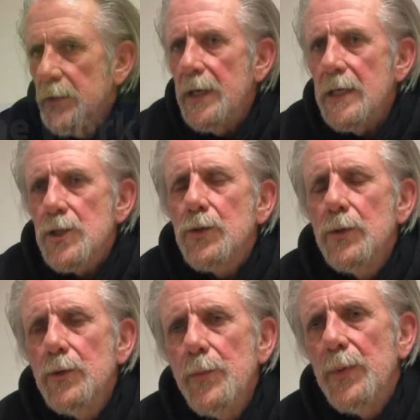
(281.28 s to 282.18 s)
The next
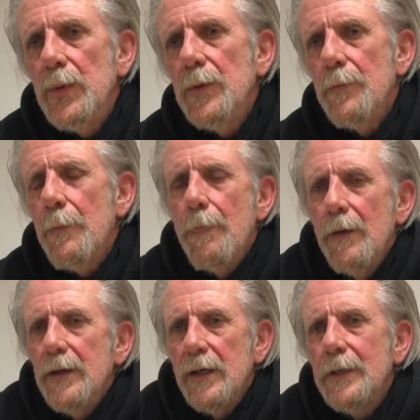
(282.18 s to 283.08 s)
group
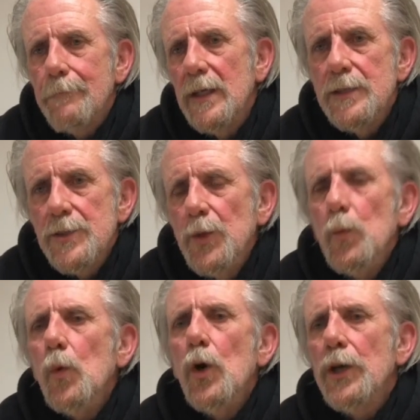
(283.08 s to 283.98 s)
is the
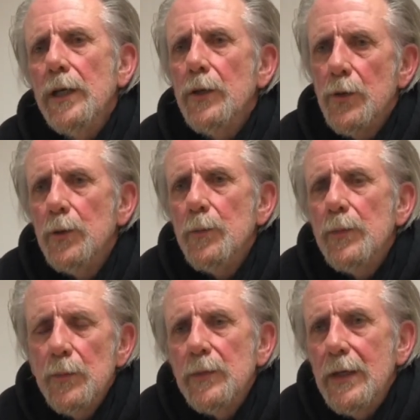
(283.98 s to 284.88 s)
working group.
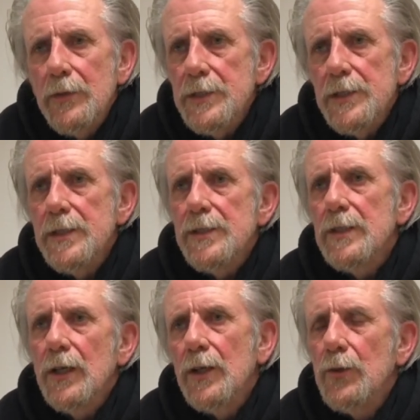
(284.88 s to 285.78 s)
Now, this is
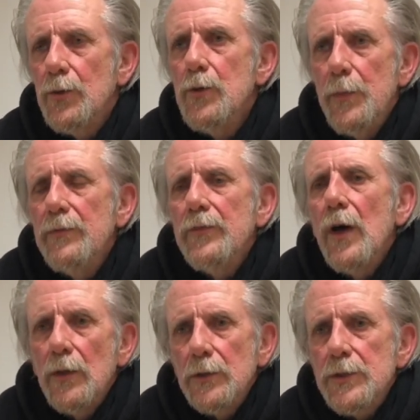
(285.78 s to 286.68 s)
a group of
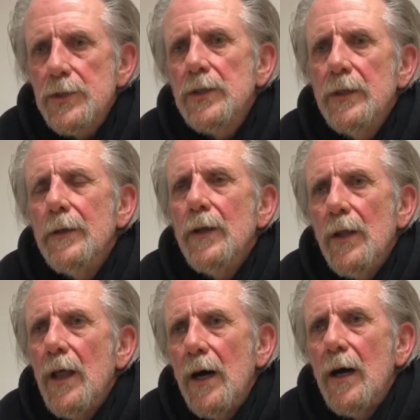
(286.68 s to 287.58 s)
dogs
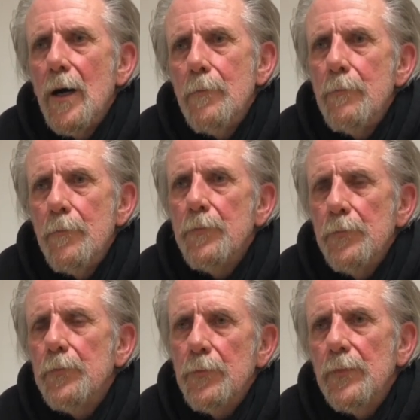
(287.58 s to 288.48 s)

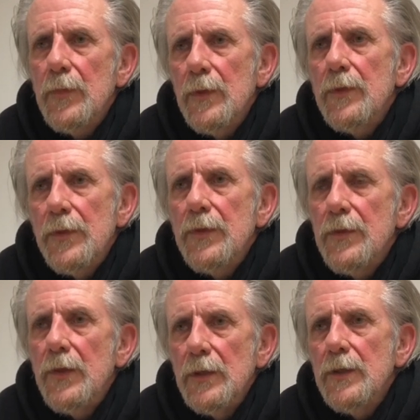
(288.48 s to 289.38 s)

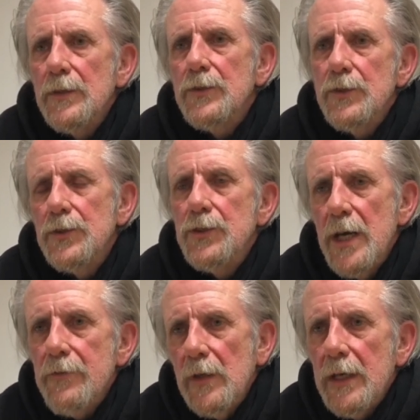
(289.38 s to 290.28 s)
that
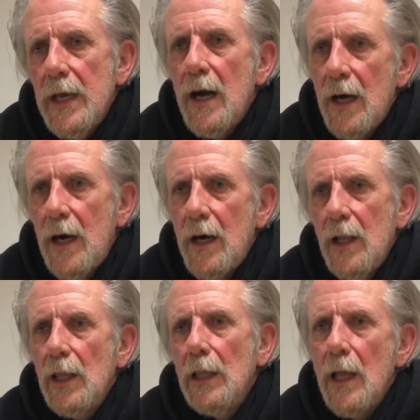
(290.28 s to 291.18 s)
generally are
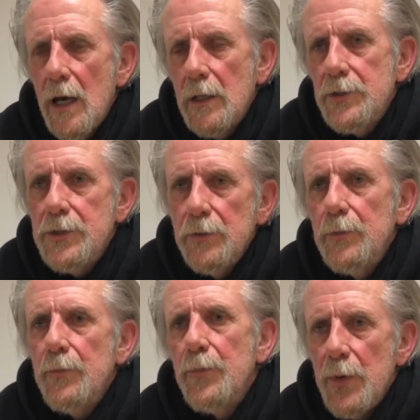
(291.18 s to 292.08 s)
larger
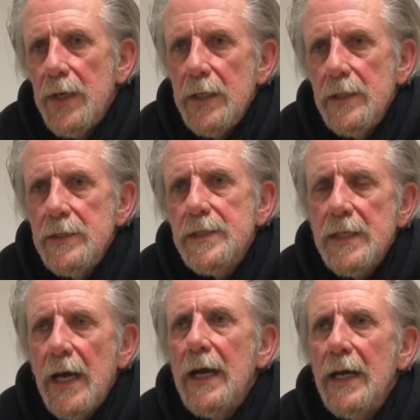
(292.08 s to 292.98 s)

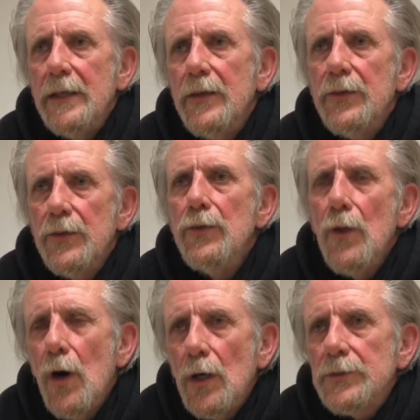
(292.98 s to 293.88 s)
breeds and
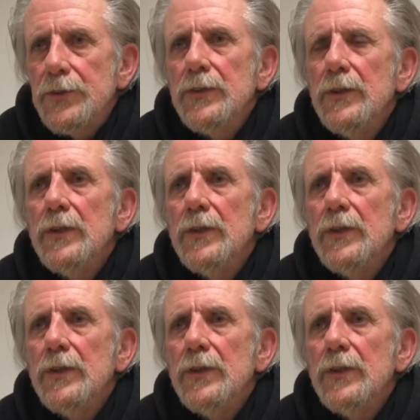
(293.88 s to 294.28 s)
not